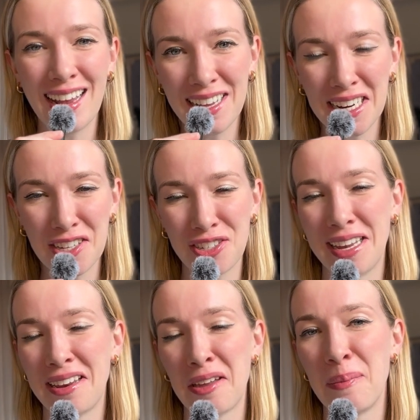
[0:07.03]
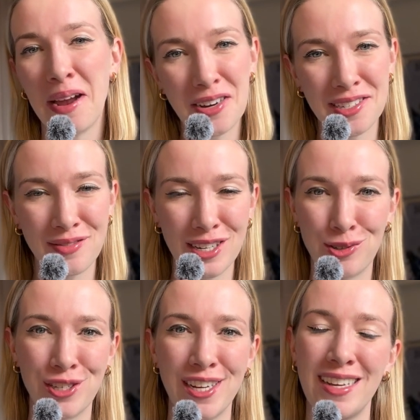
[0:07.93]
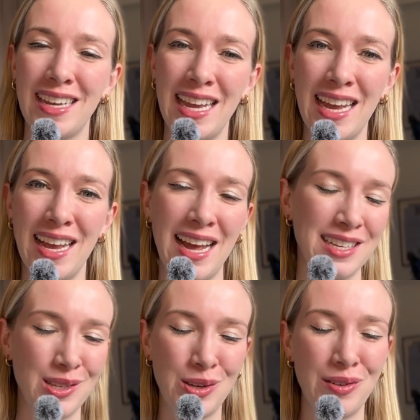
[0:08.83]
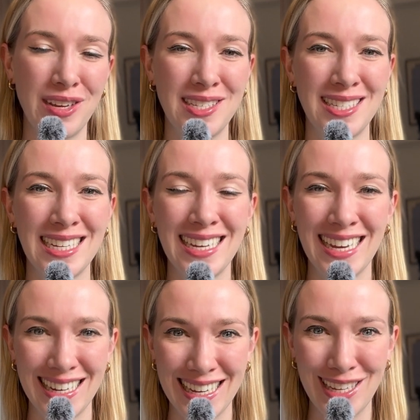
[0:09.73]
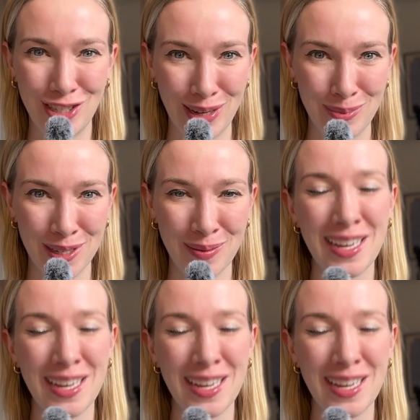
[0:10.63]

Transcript: English, and comparative literature here at a university in Egypt.